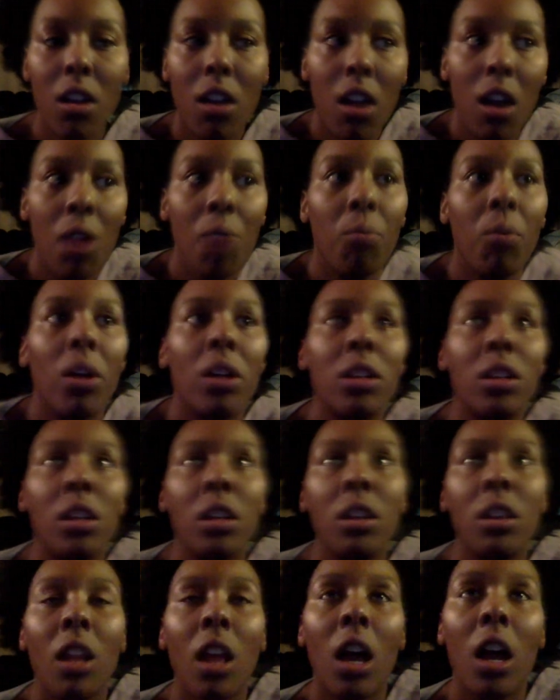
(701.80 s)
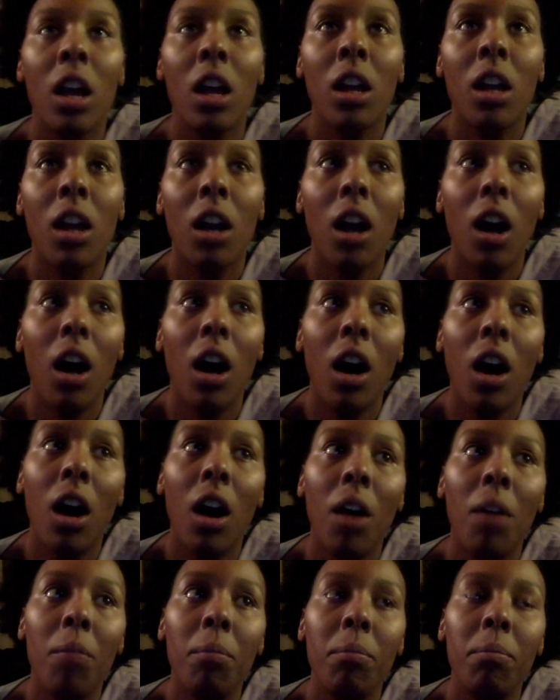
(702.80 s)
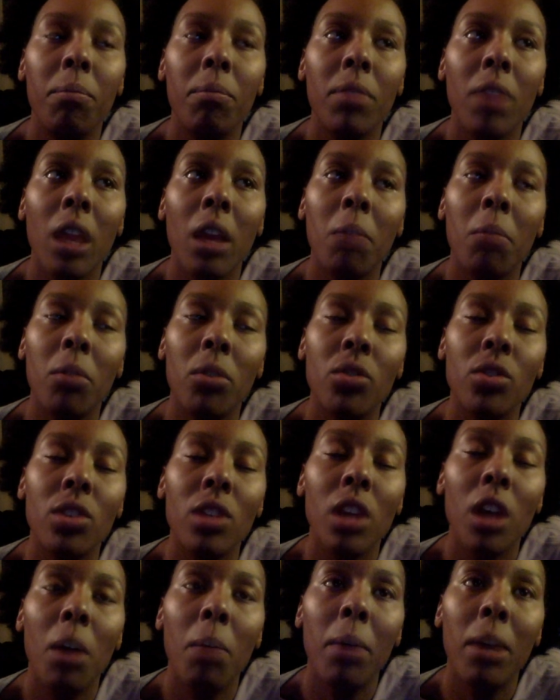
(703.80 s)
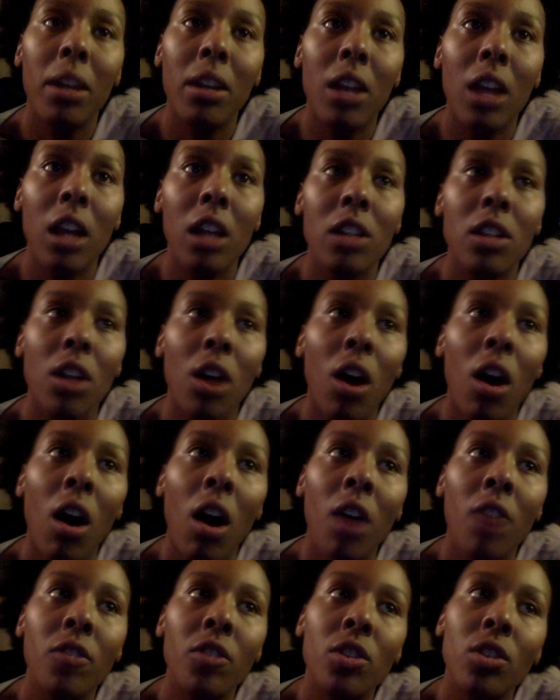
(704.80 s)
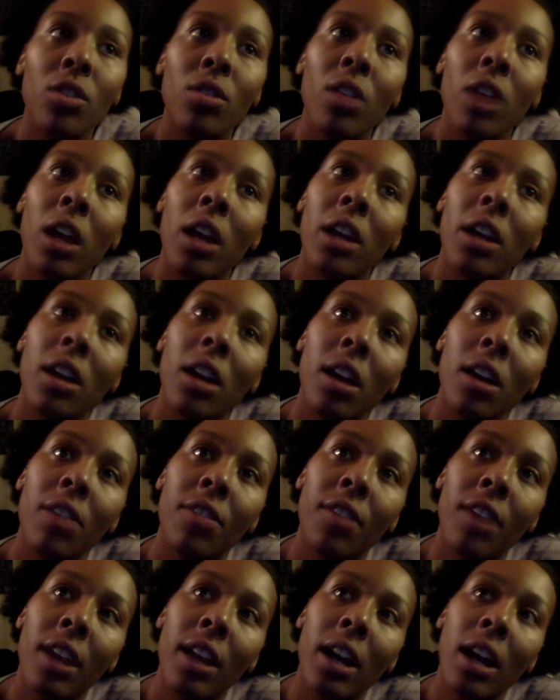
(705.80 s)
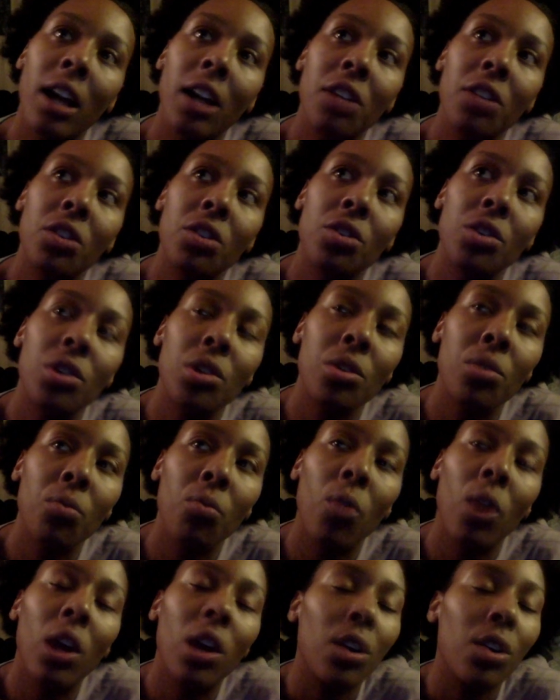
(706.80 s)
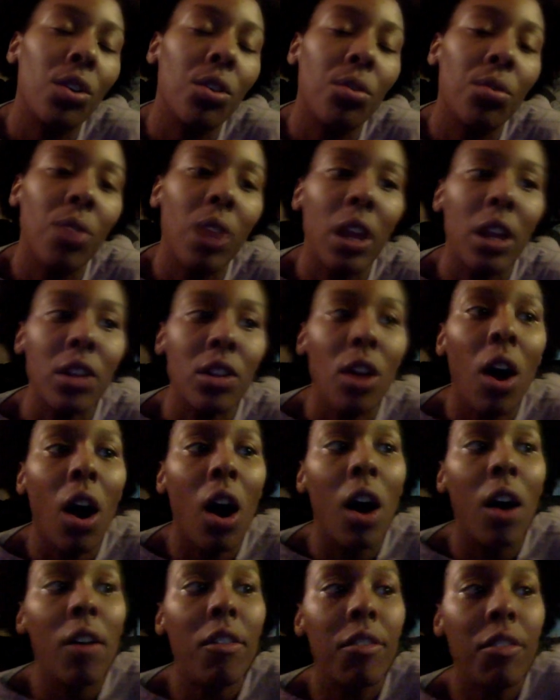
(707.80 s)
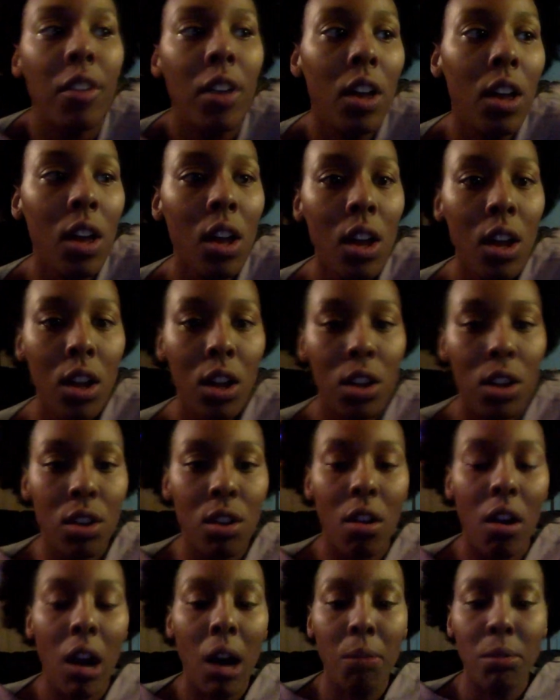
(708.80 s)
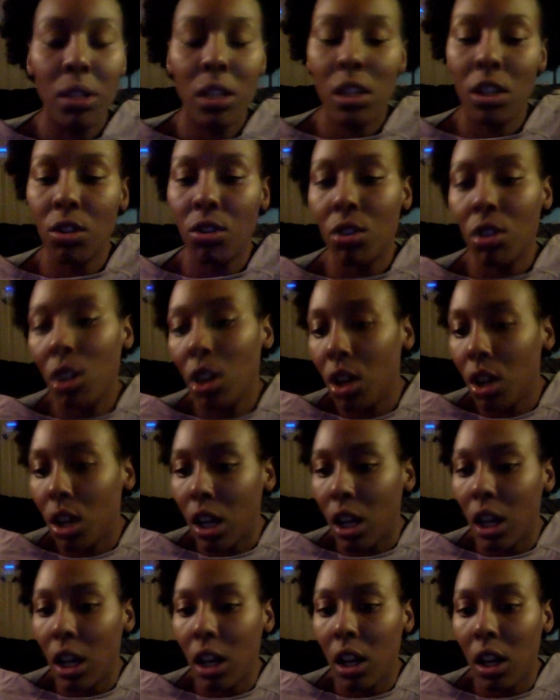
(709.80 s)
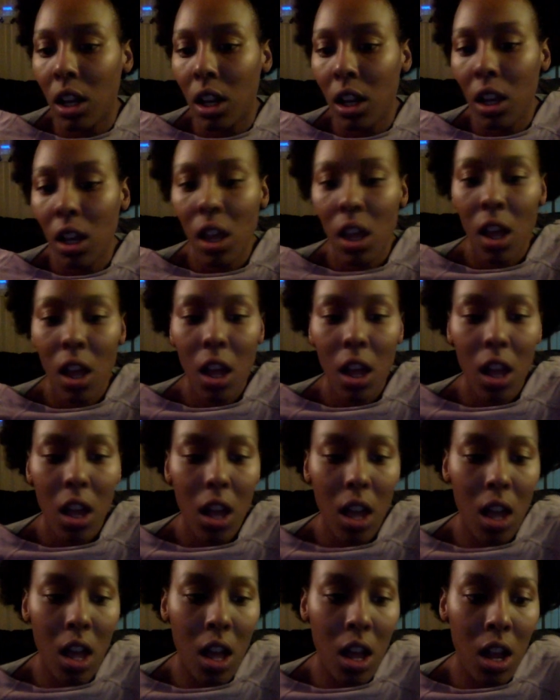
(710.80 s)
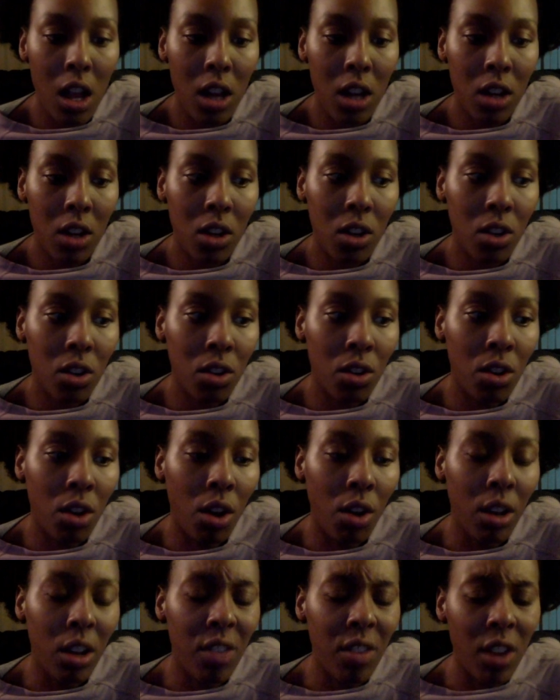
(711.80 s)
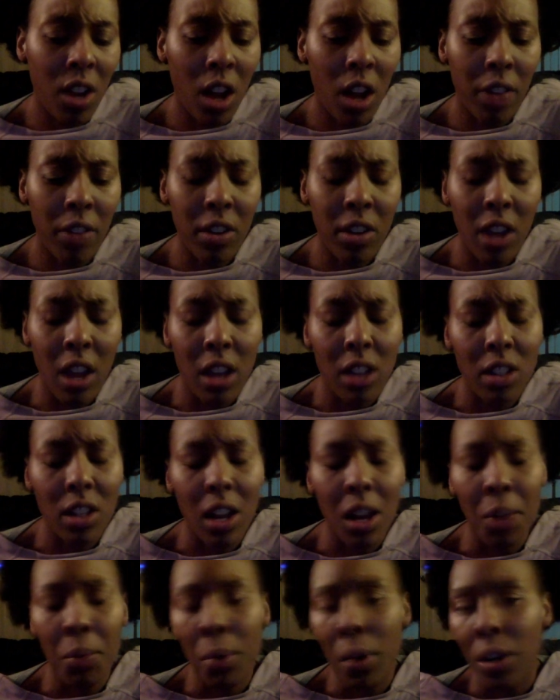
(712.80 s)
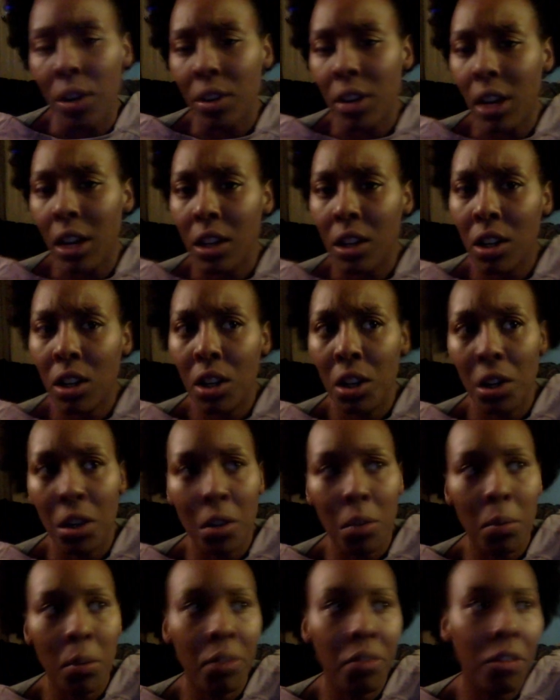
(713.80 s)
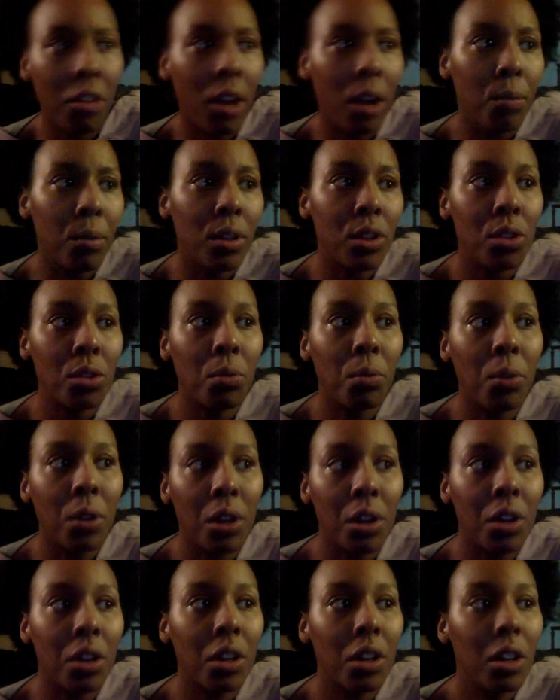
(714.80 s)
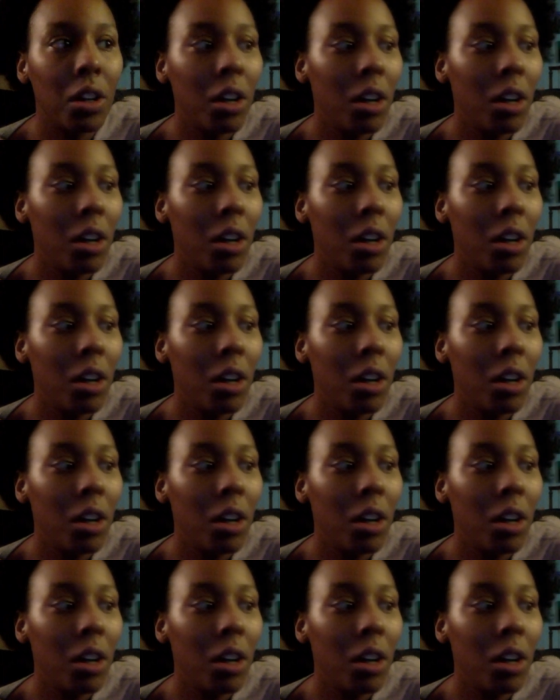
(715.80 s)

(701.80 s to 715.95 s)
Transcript: it wasn't like mostly on my days off. So like if I got 1 or 2 days off, I was still cooking, and even on the days that I worked, I'd cook before I went to work.